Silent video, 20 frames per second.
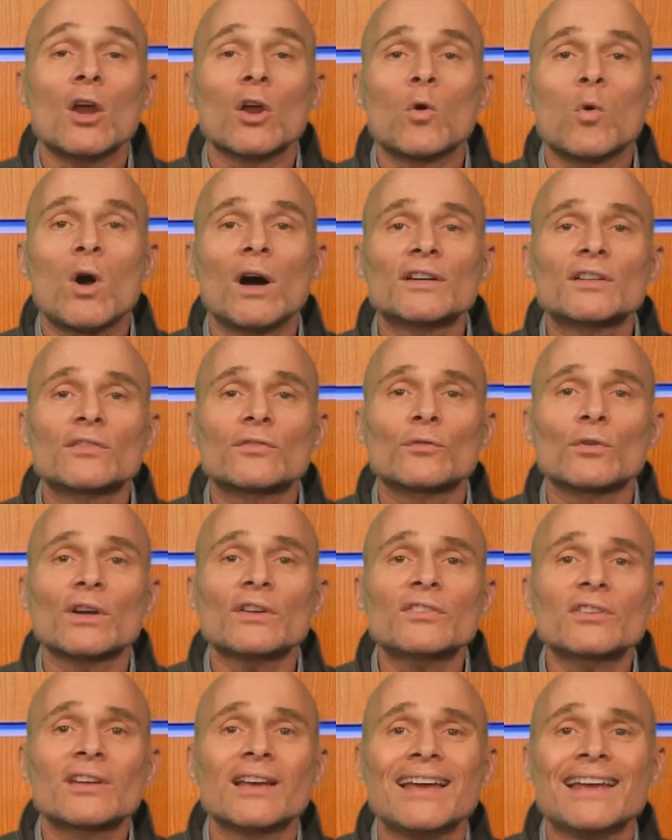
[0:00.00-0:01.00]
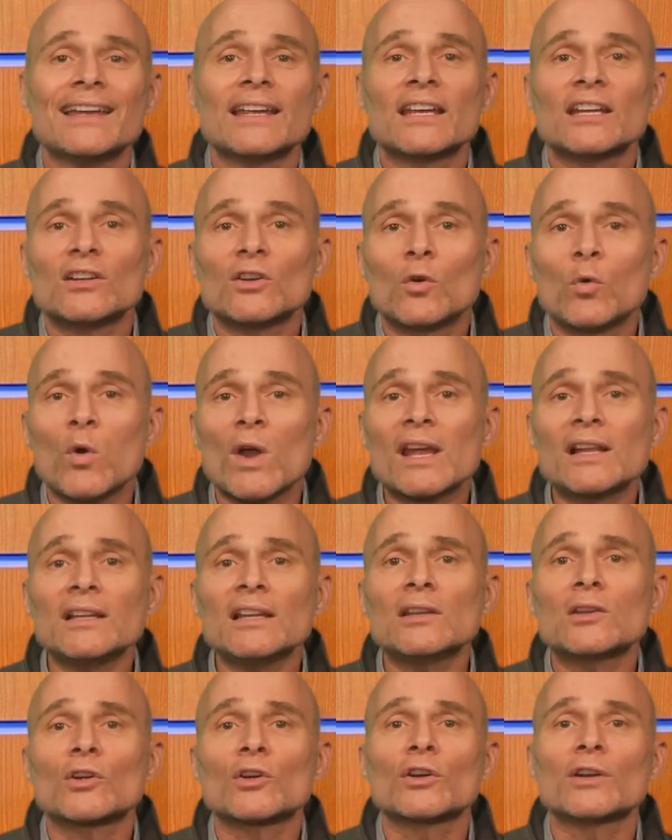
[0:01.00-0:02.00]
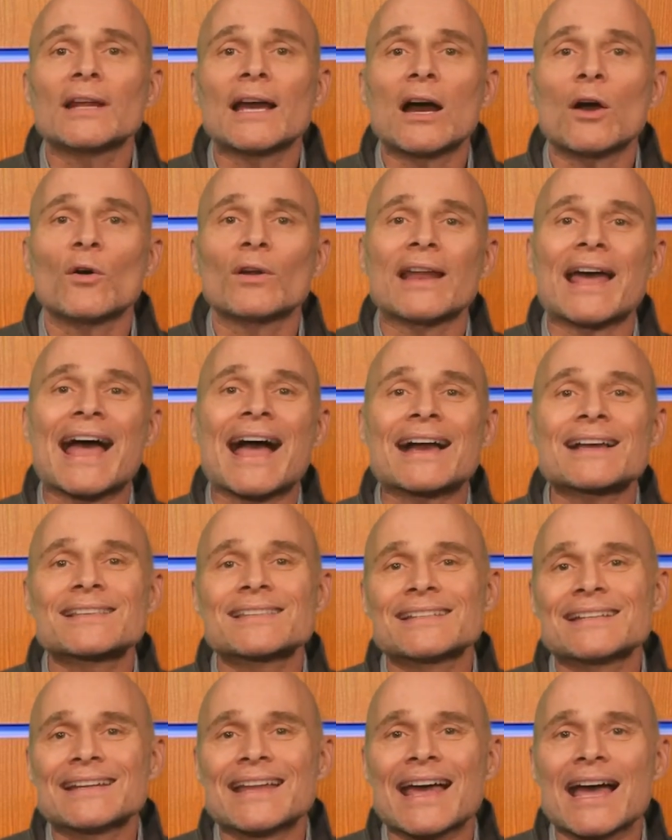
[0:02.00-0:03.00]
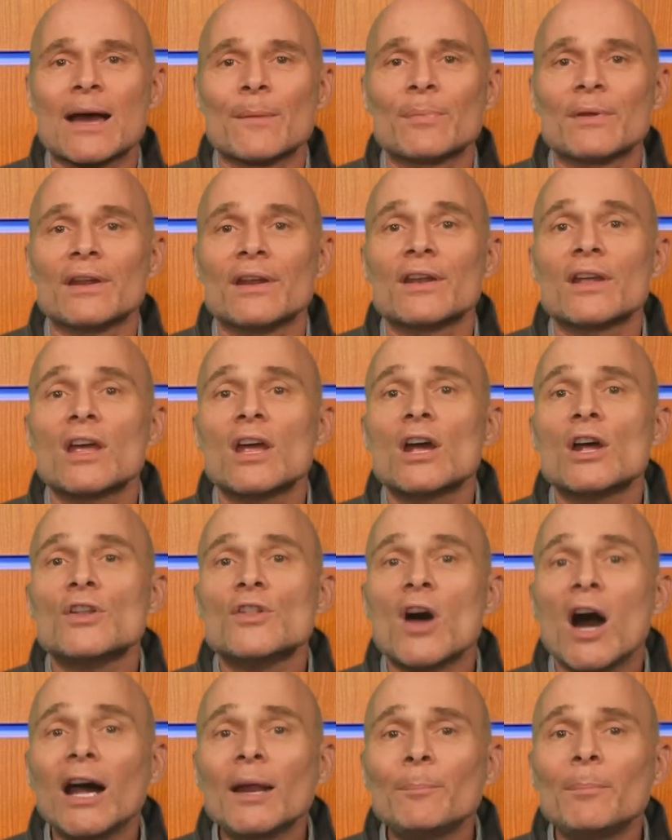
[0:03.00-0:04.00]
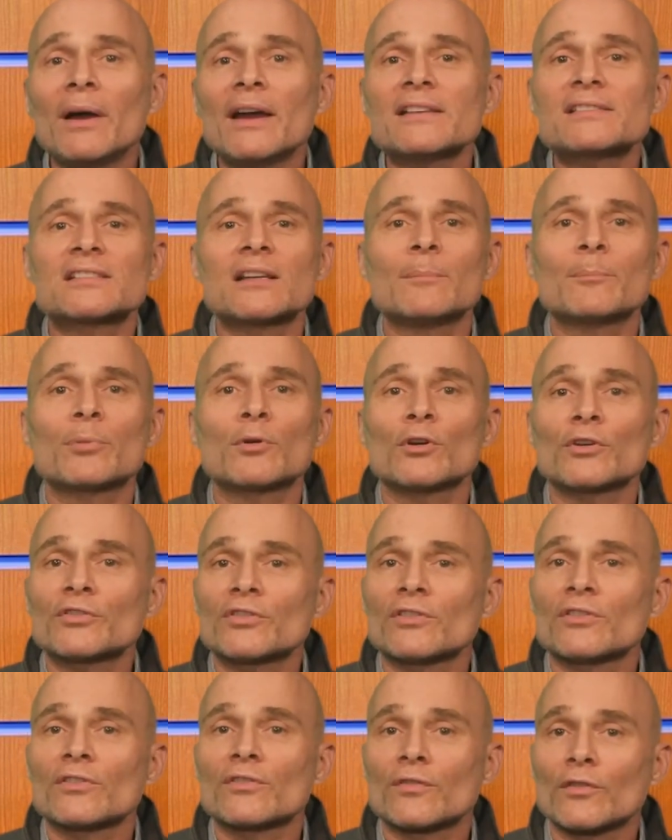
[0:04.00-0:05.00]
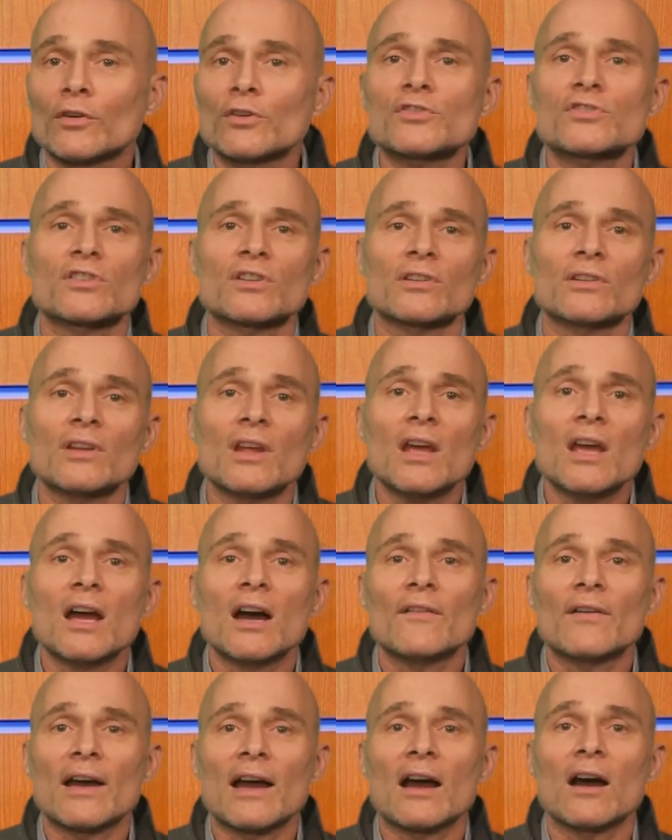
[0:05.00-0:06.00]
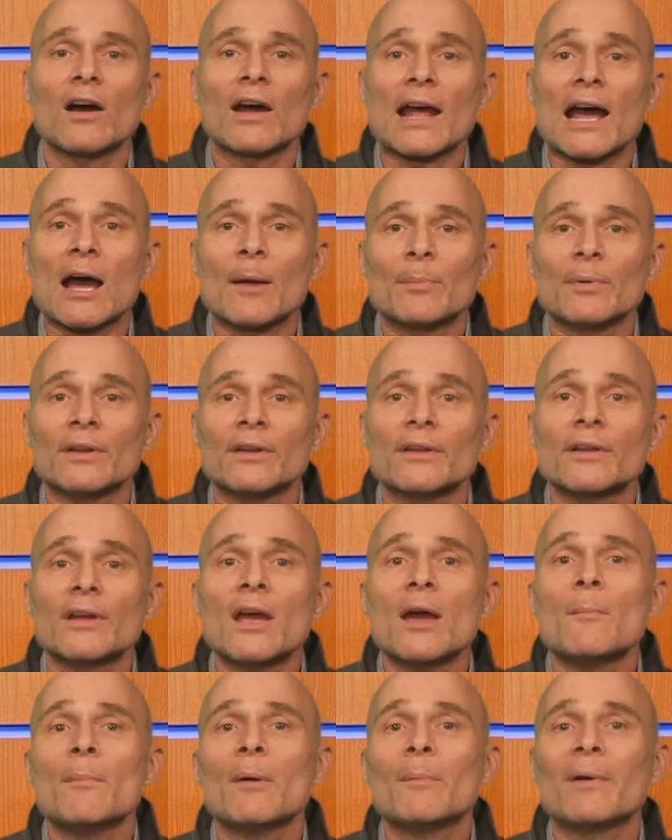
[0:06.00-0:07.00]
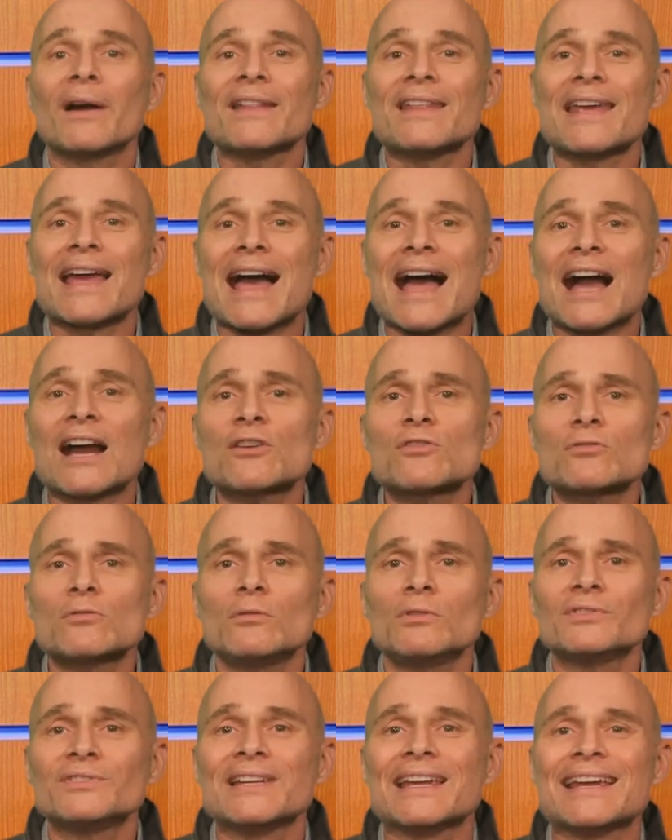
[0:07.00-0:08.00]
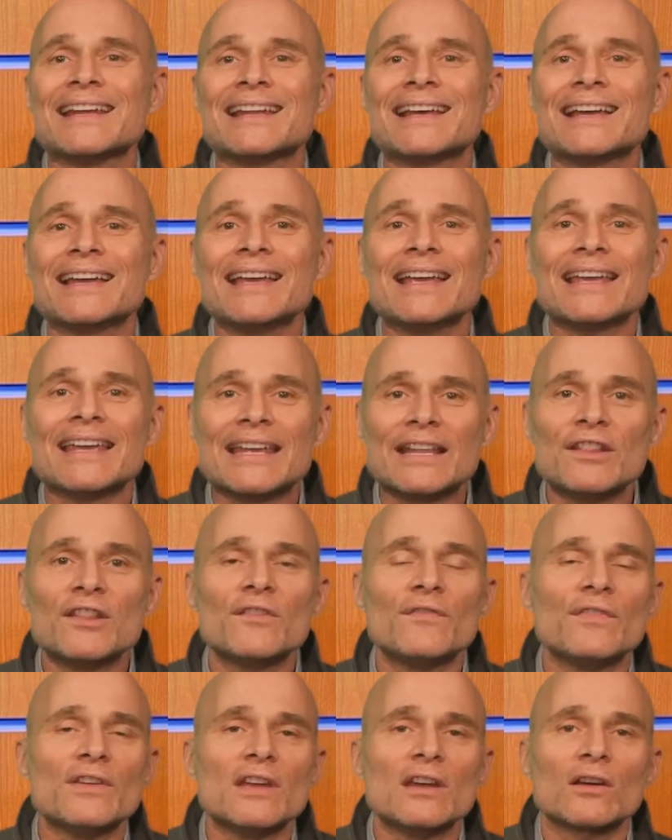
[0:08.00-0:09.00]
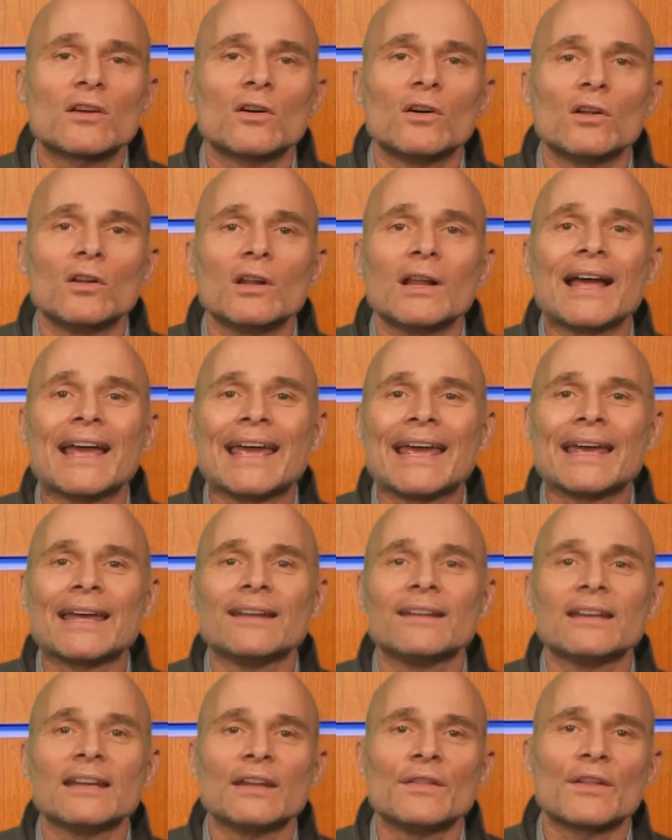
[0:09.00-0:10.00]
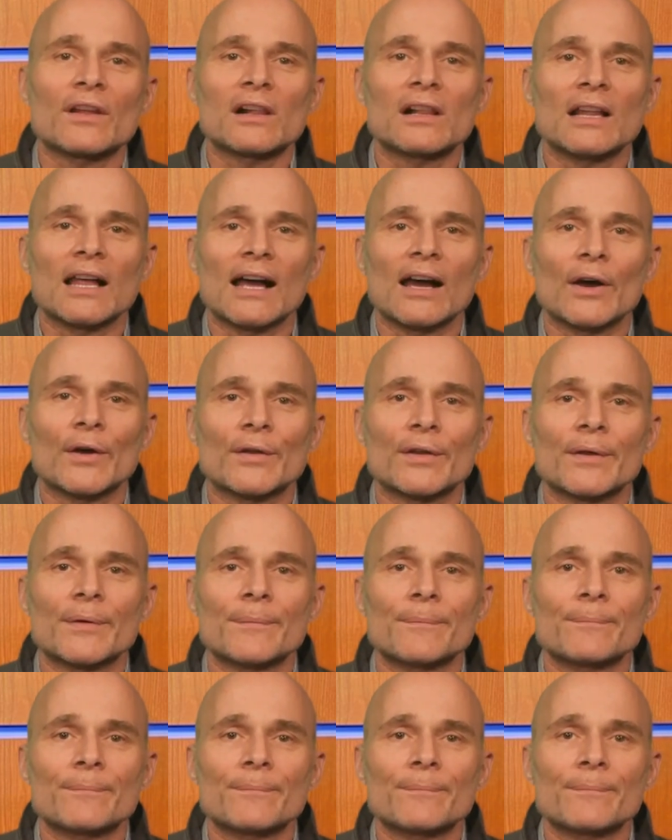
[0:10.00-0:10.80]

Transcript: Quantive Risk can quickly learn how an accident happened, not by some person's version of how it happened, but by the actual data in the vehicle and in the cloud.